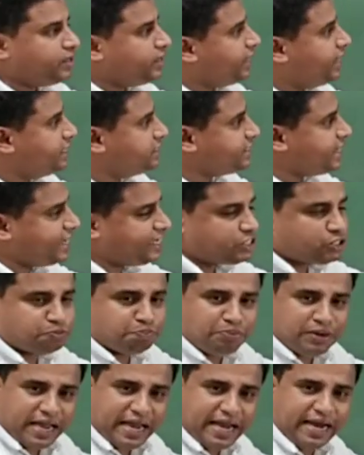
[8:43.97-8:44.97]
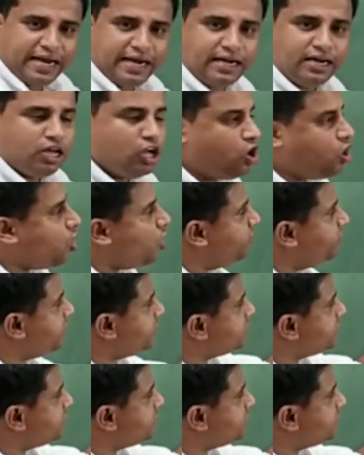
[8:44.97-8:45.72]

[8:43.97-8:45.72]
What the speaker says: is explained on the